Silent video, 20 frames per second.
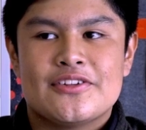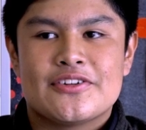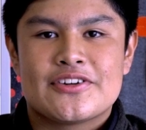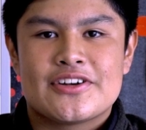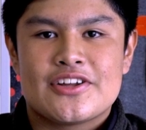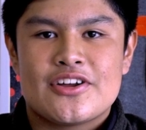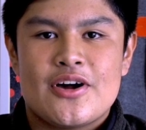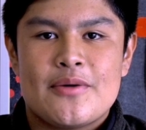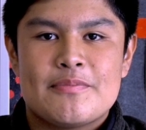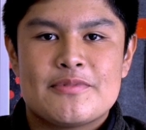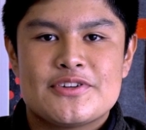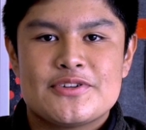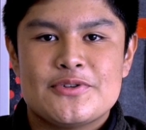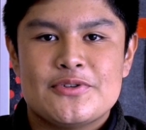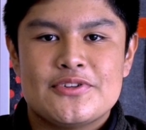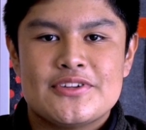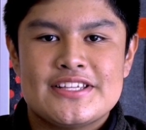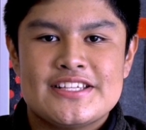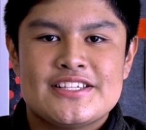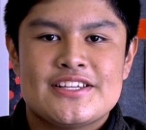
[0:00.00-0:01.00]
learning
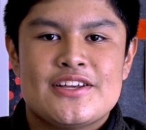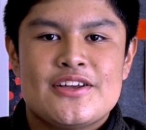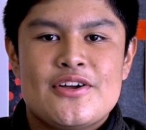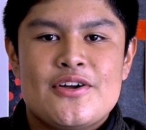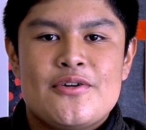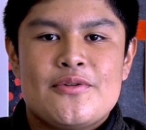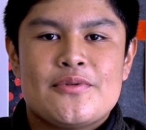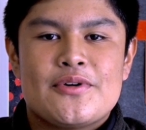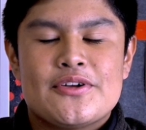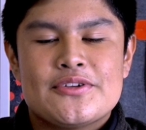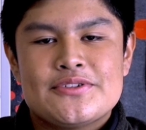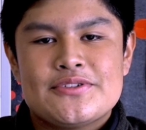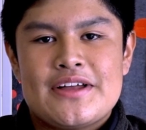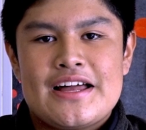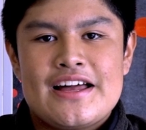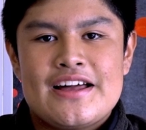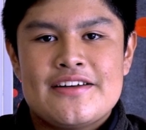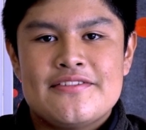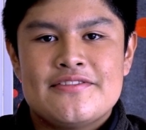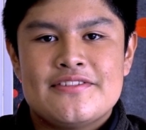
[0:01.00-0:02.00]
opportunities. We also
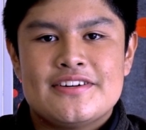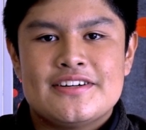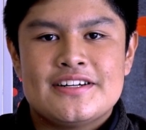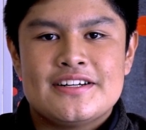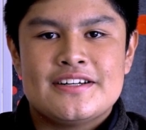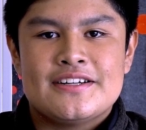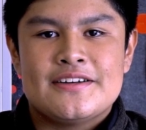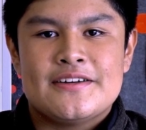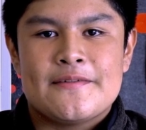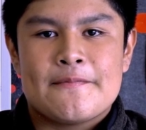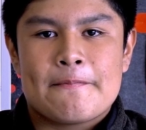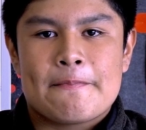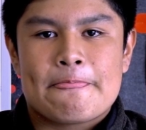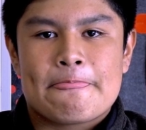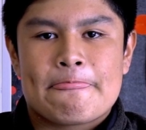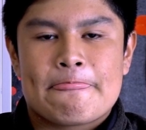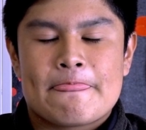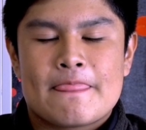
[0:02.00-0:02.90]
have um,